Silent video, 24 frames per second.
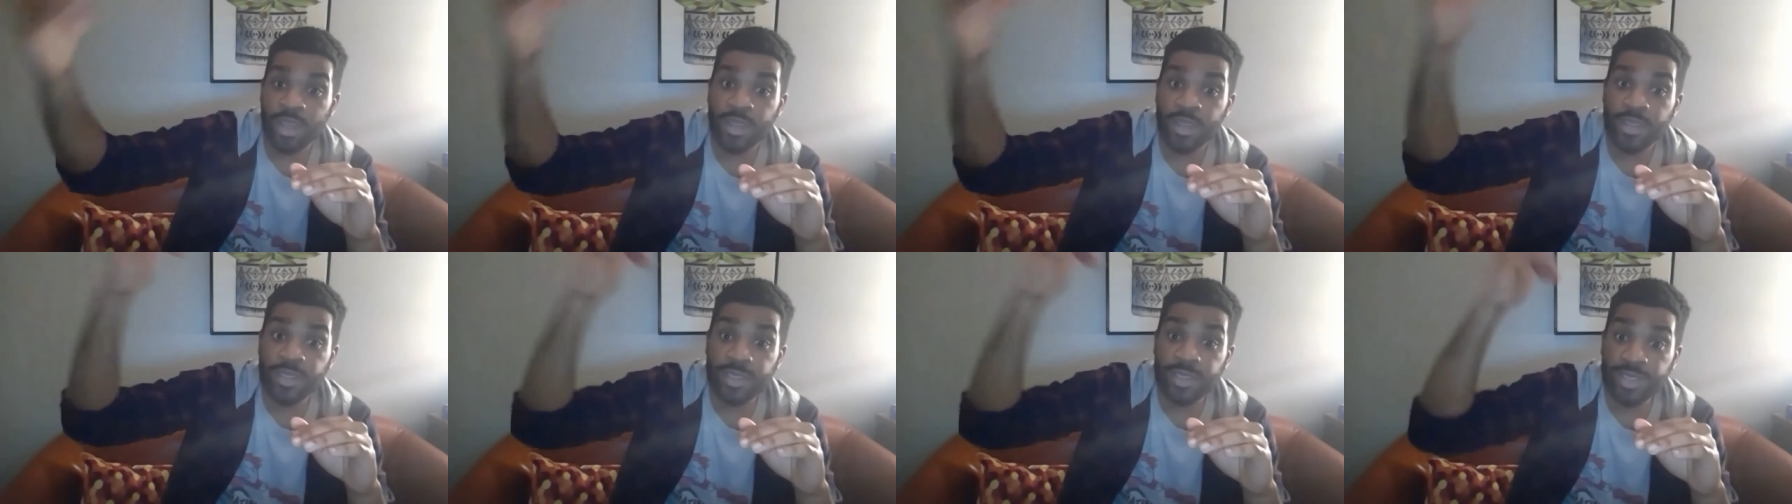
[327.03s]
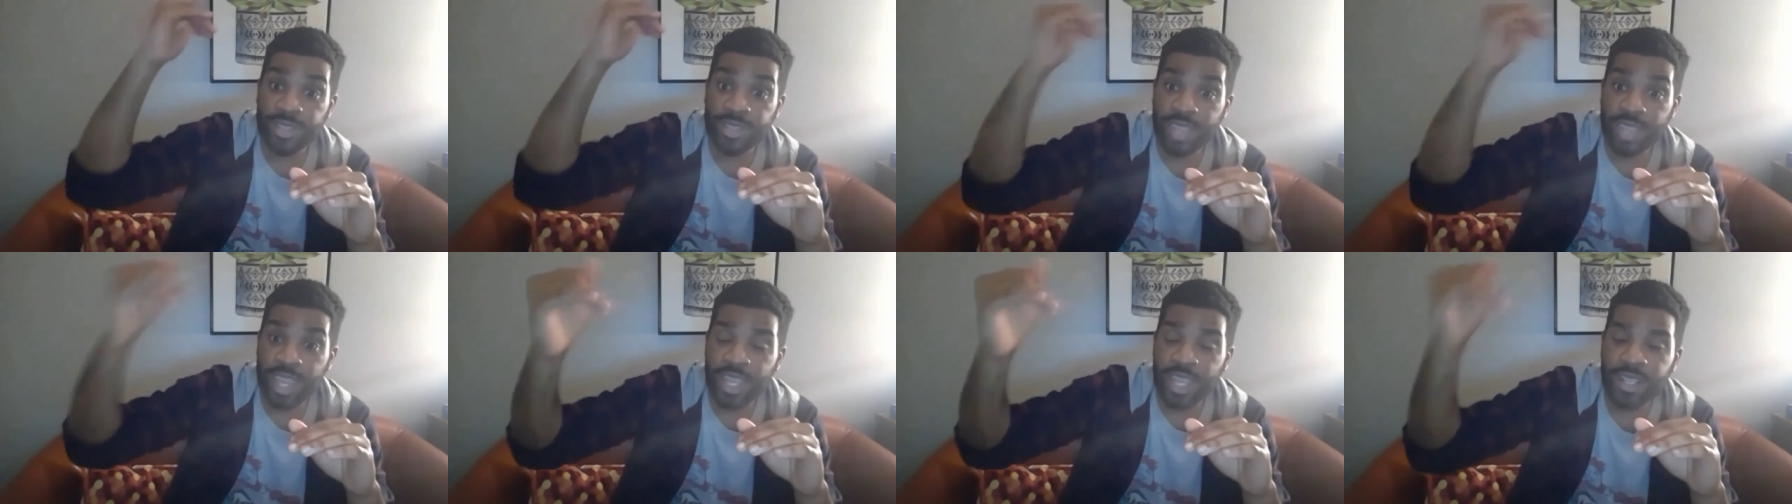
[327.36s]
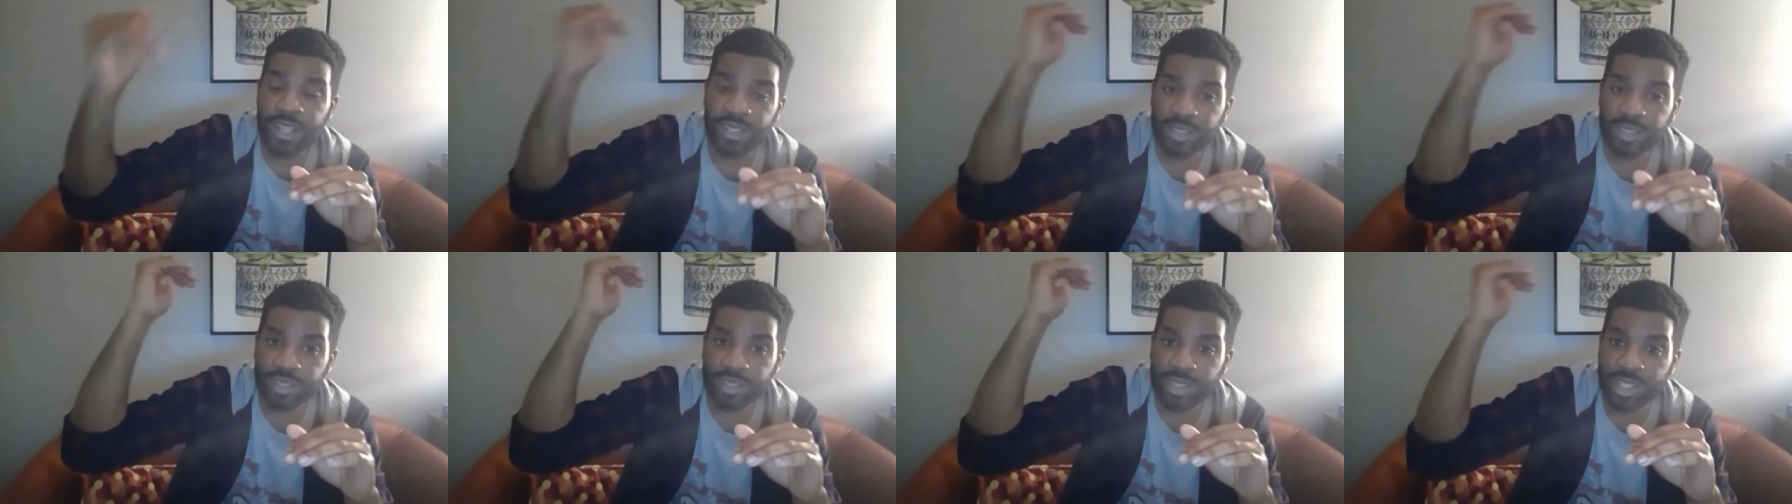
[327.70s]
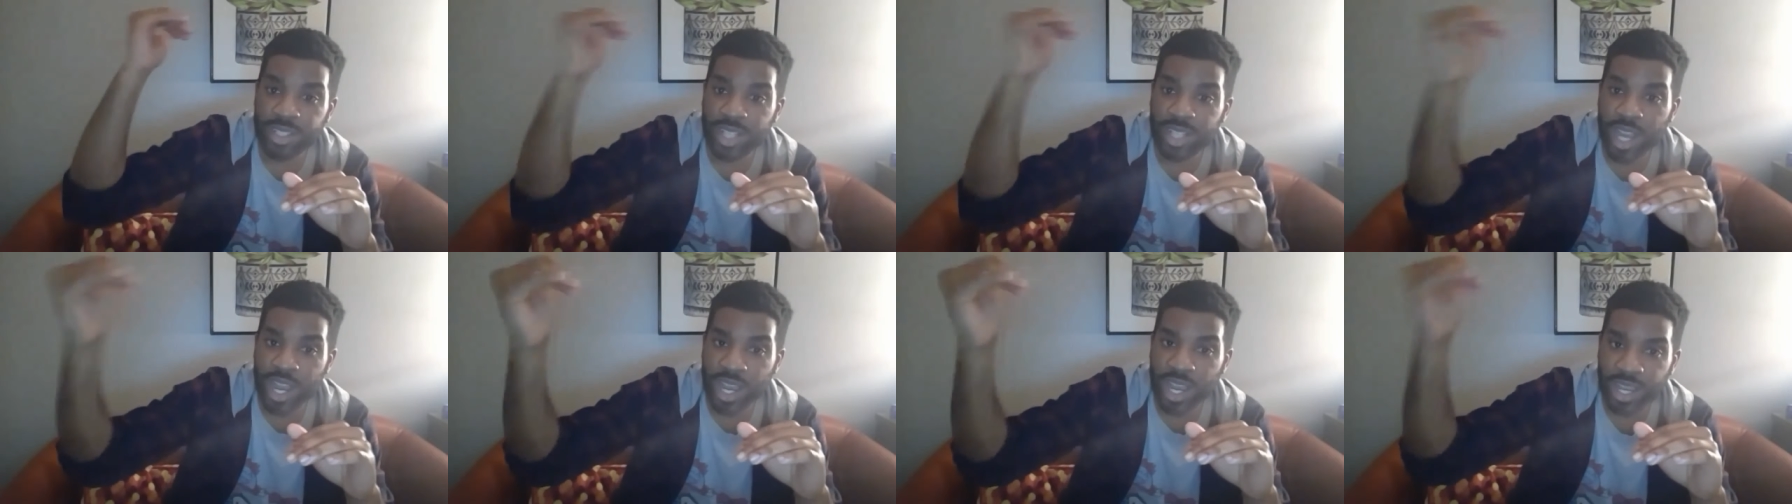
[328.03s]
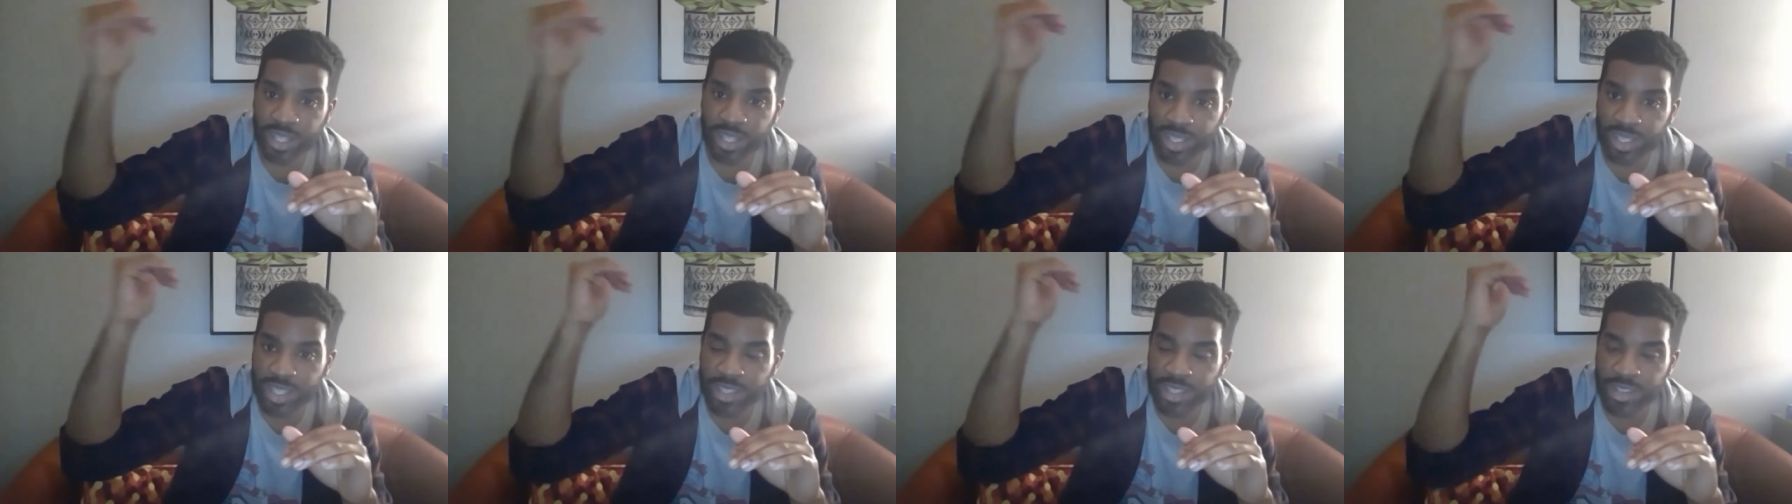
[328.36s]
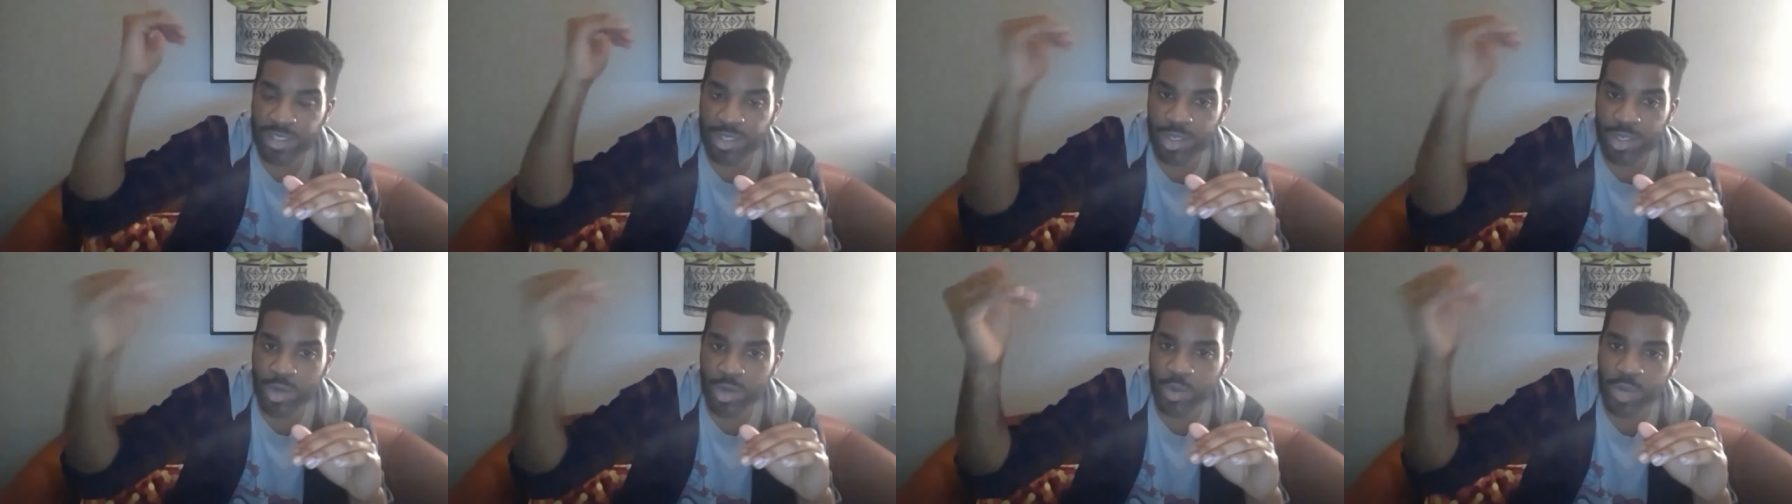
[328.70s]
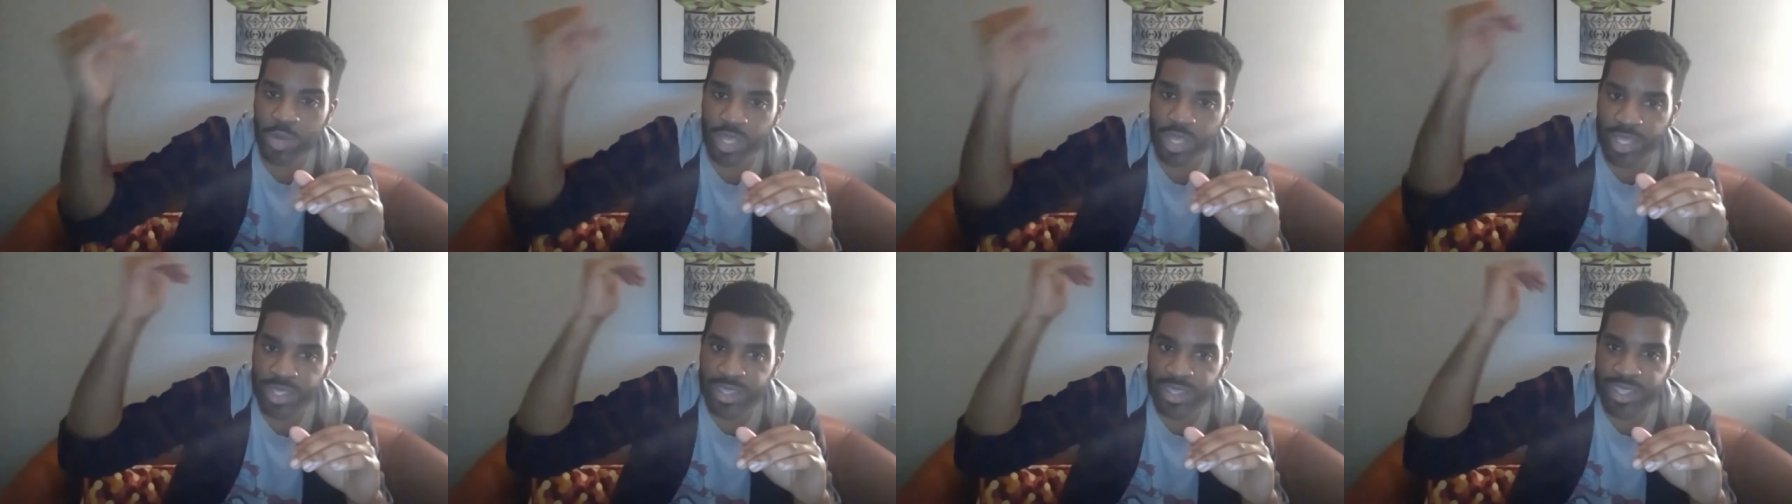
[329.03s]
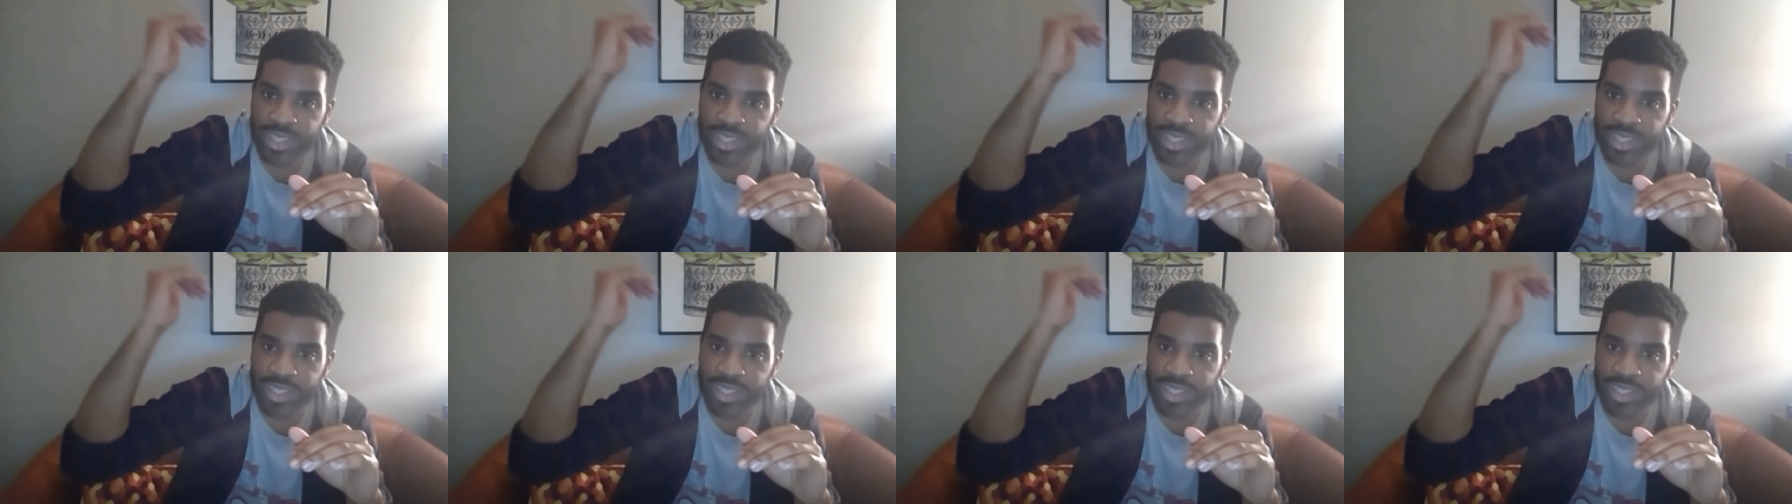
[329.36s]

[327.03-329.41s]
St. John is doing